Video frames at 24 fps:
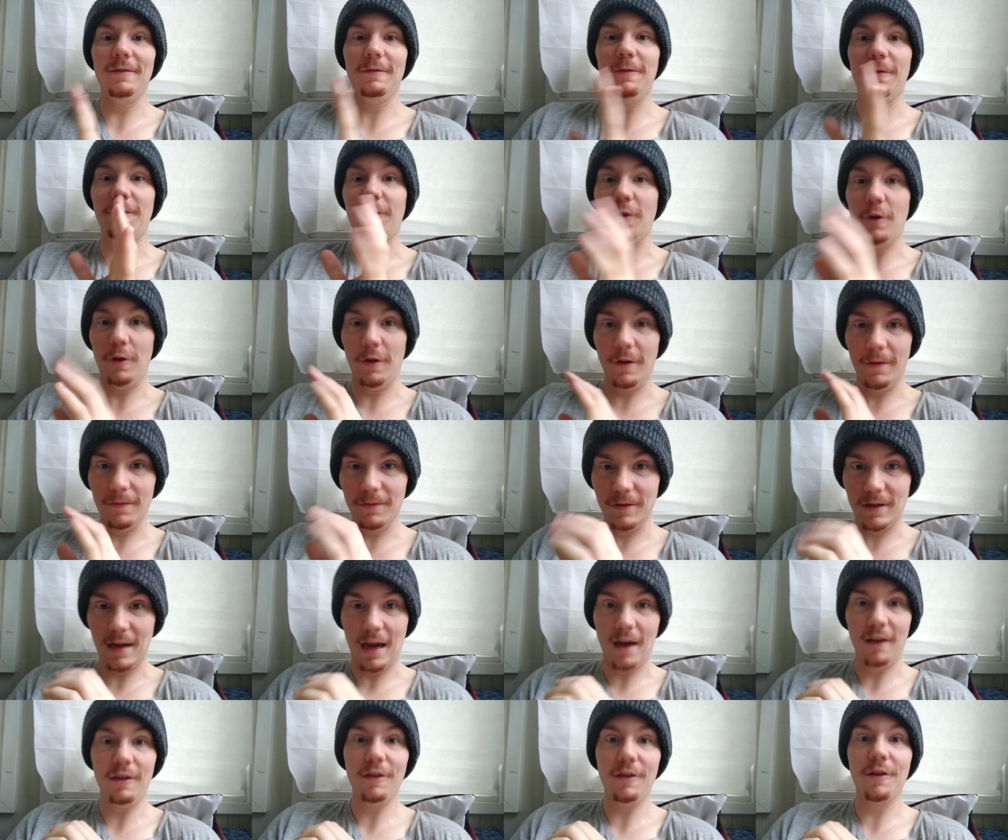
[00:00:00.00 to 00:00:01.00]
full of
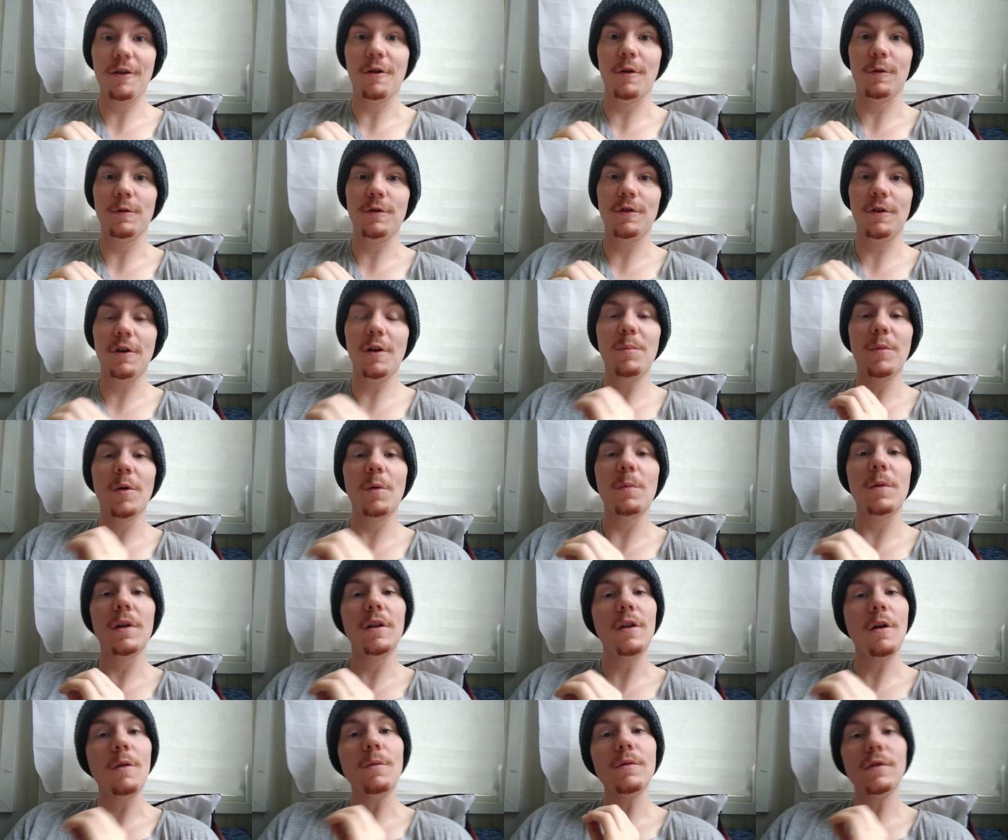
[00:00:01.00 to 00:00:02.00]
death culture, but
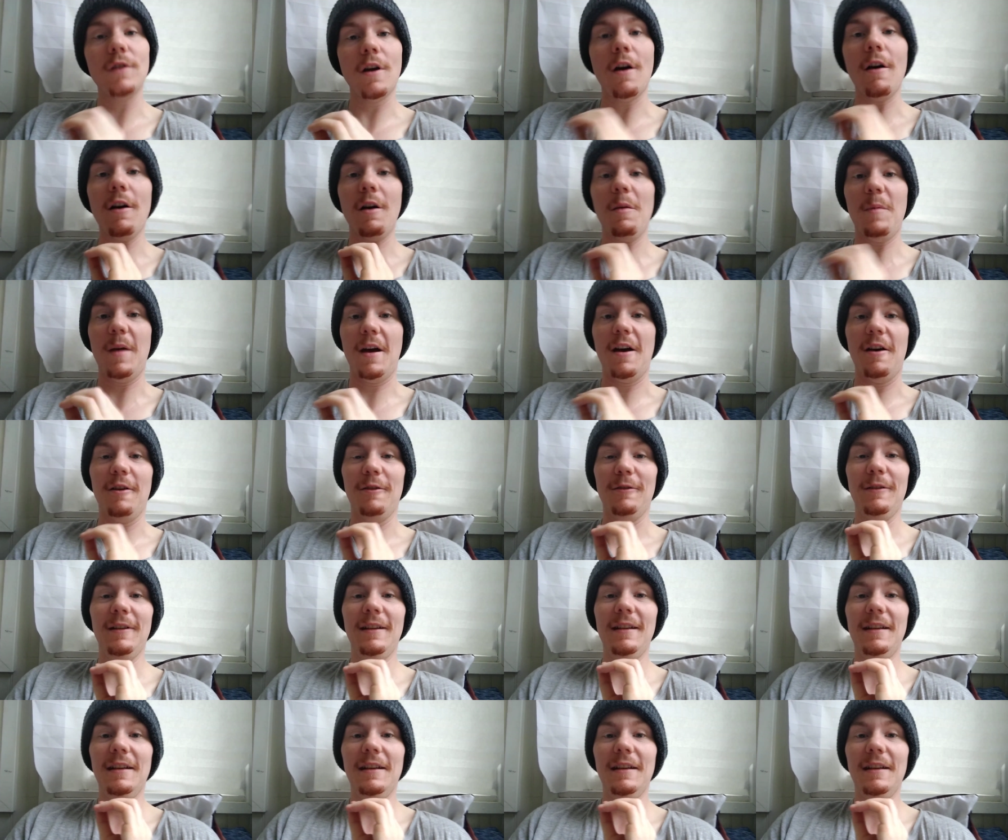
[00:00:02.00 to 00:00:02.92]
we don't talk about